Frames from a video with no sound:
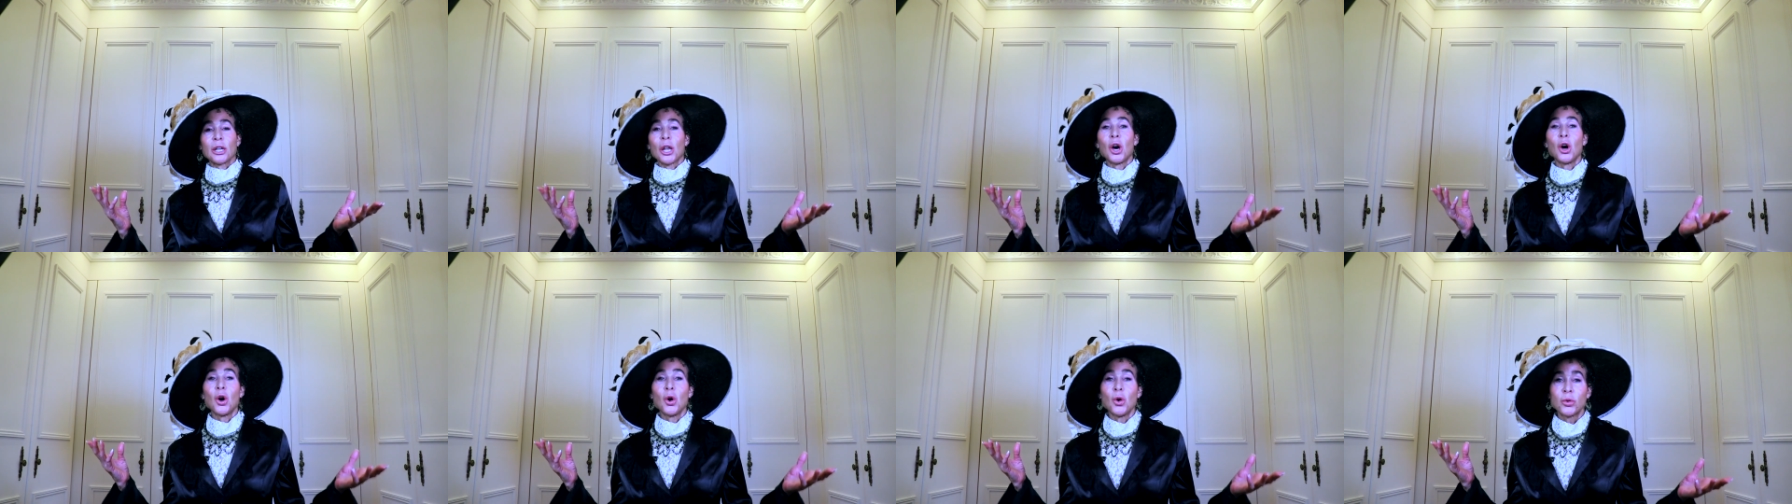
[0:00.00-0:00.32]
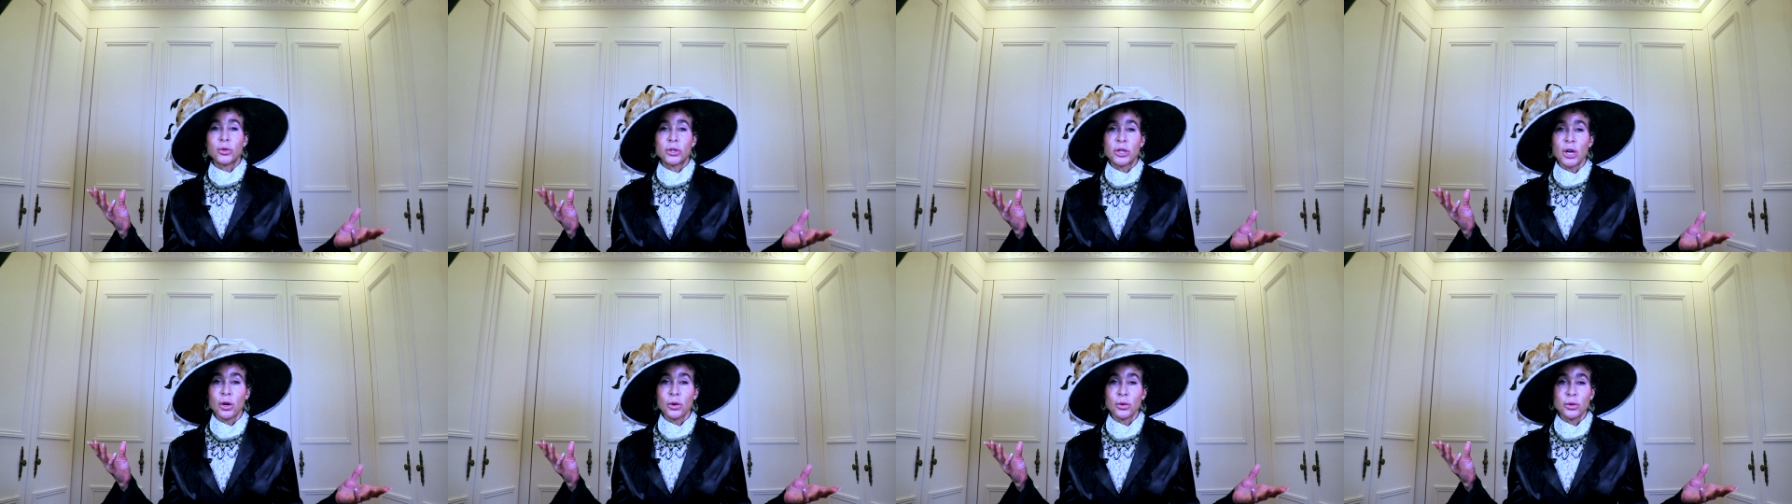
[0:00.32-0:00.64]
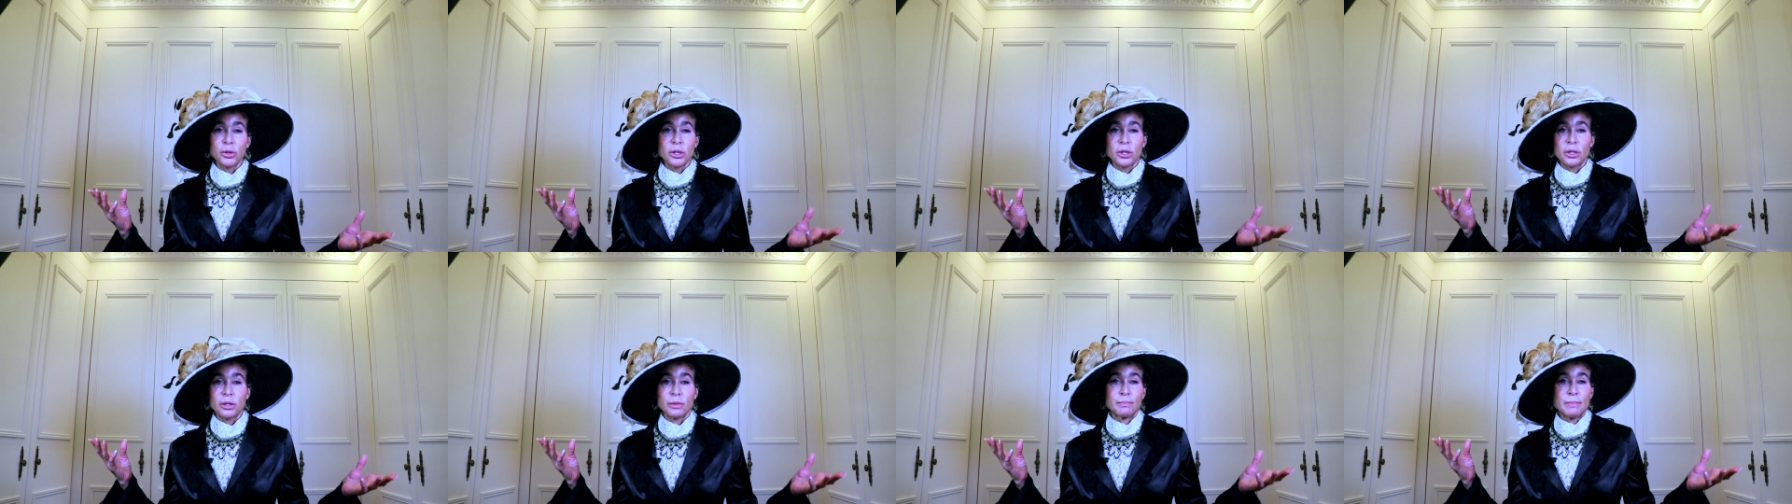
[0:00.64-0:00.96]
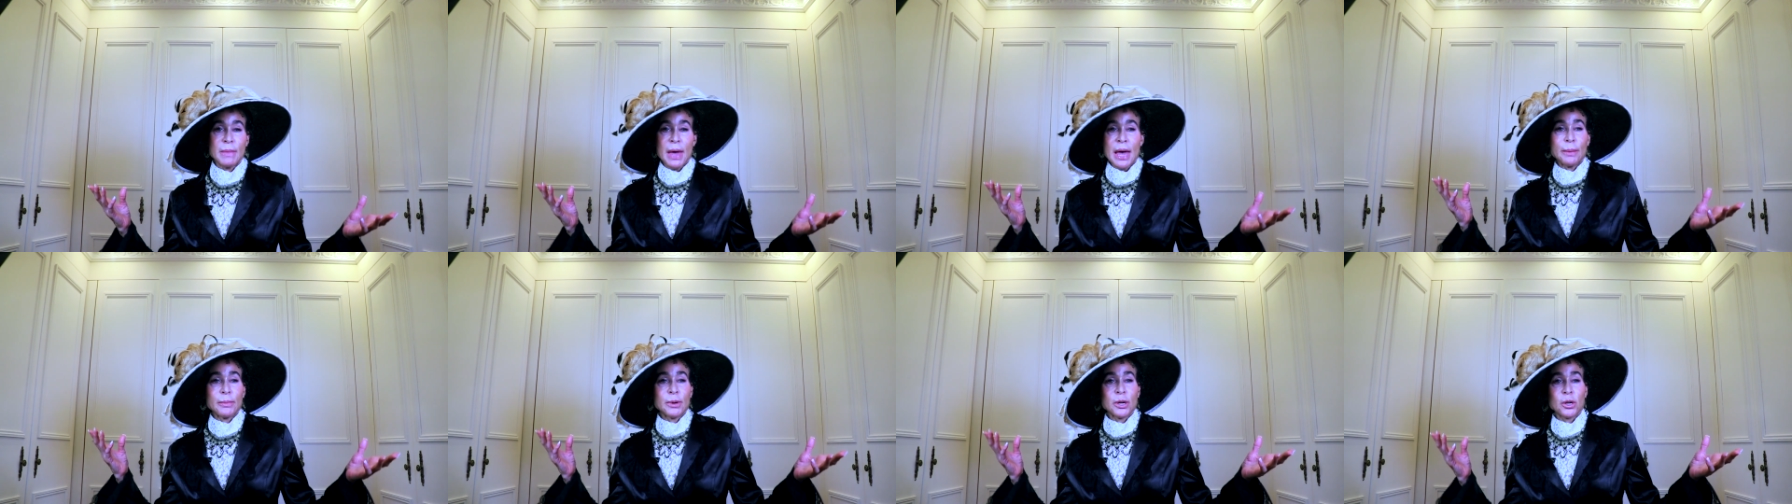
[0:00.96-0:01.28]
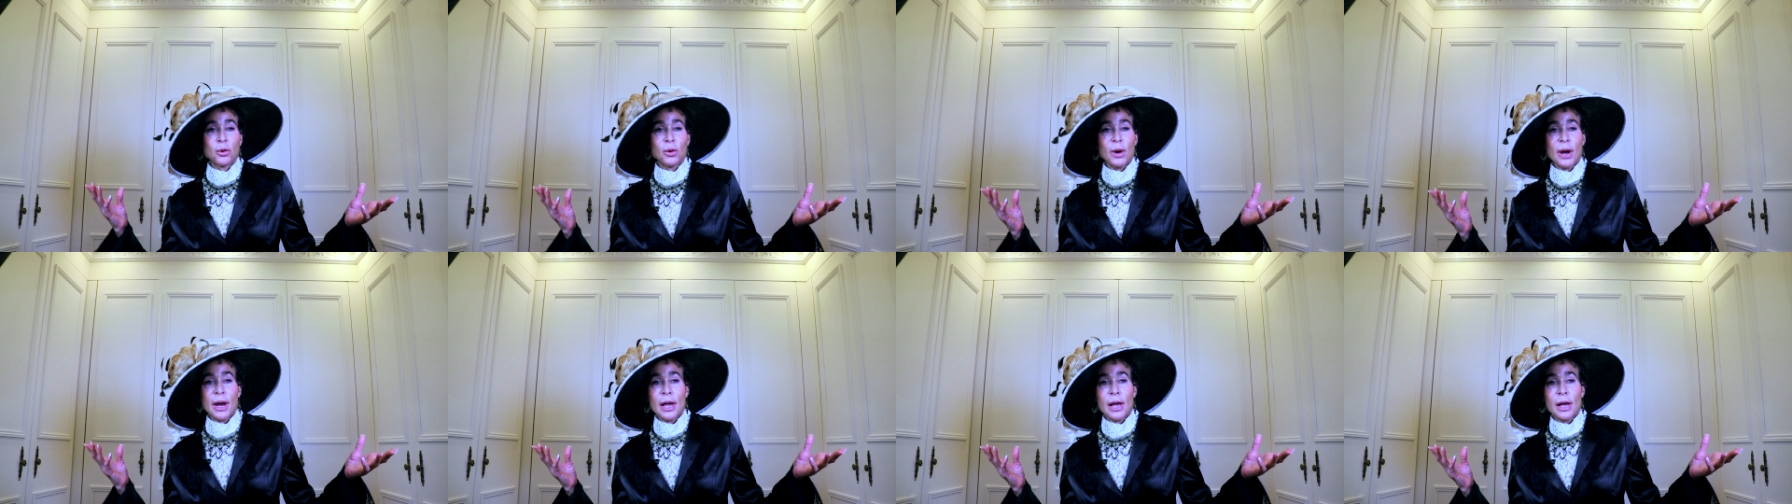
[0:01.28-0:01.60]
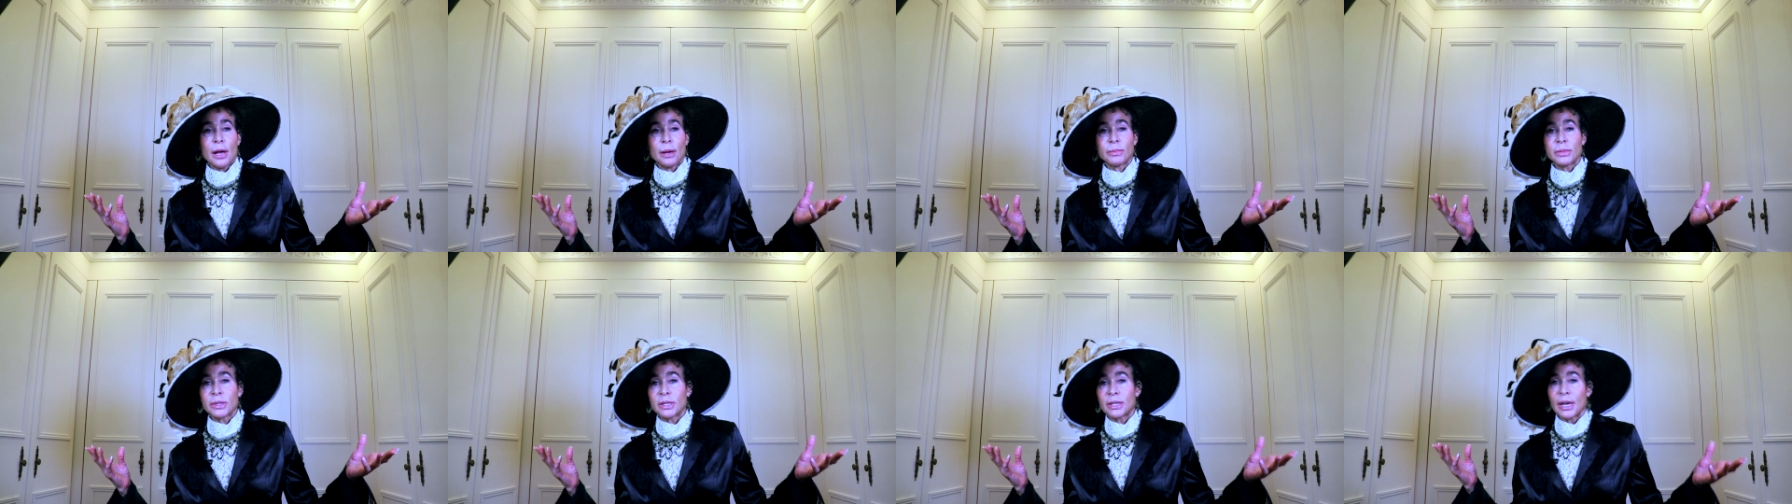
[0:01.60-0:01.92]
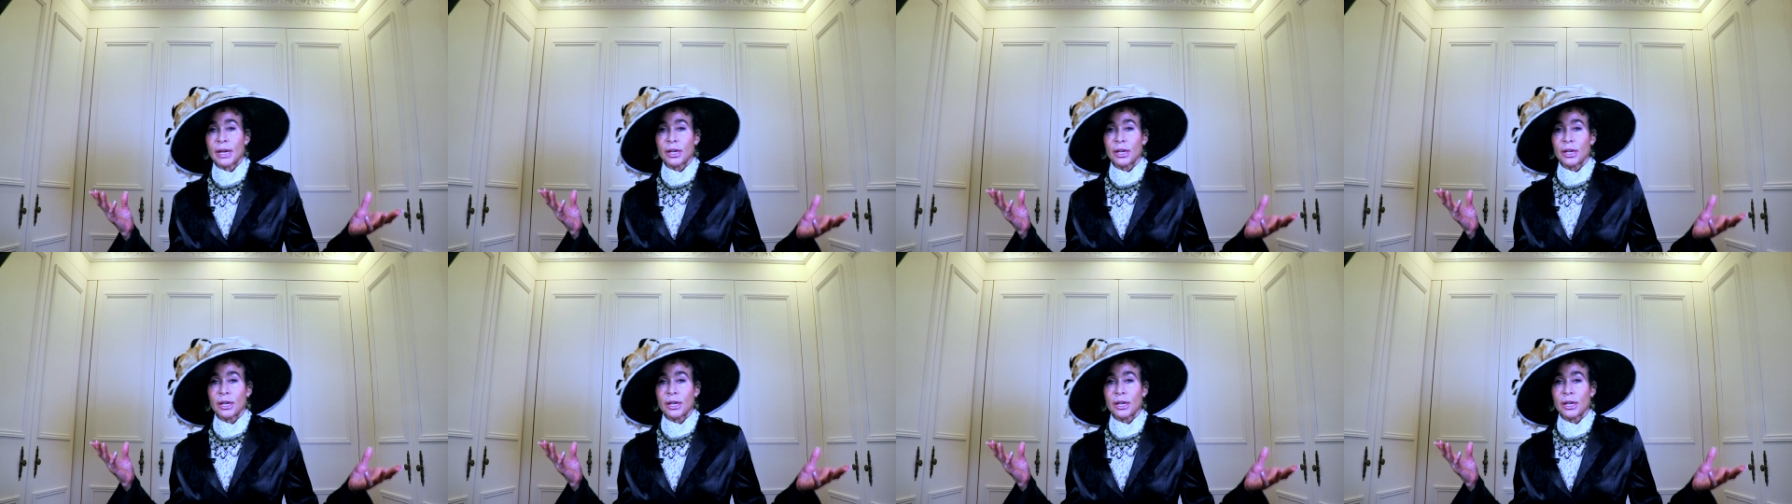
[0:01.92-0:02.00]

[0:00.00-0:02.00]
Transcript: low dose mammograms,